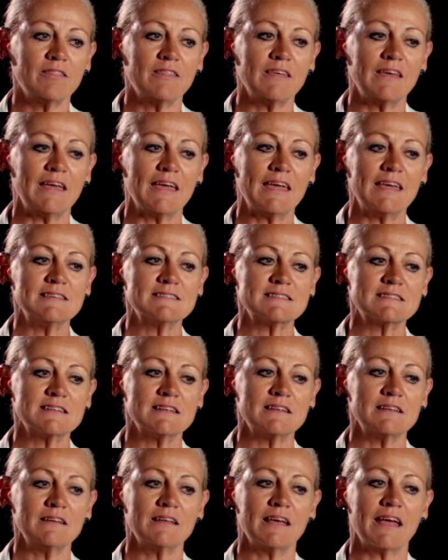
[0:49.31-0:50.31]
the
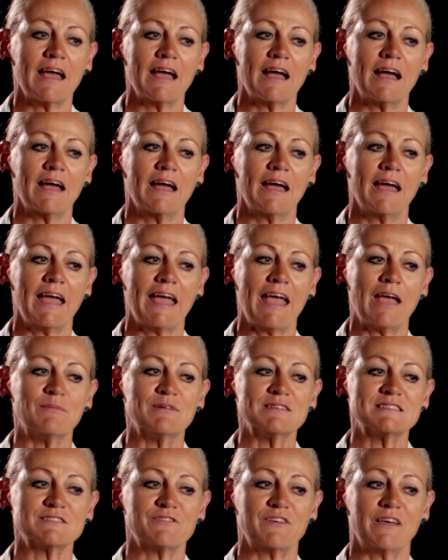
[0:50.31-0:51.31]
Eastern
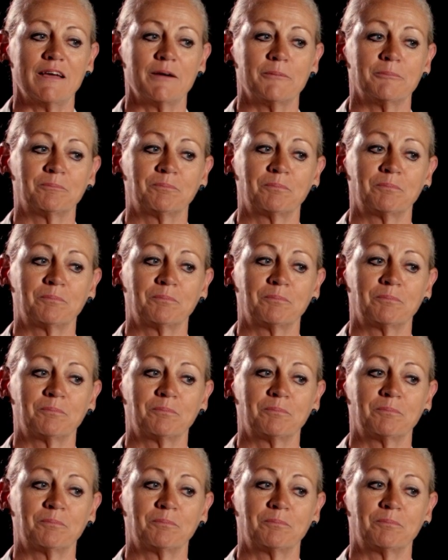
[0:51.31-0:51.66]
Hemisphere.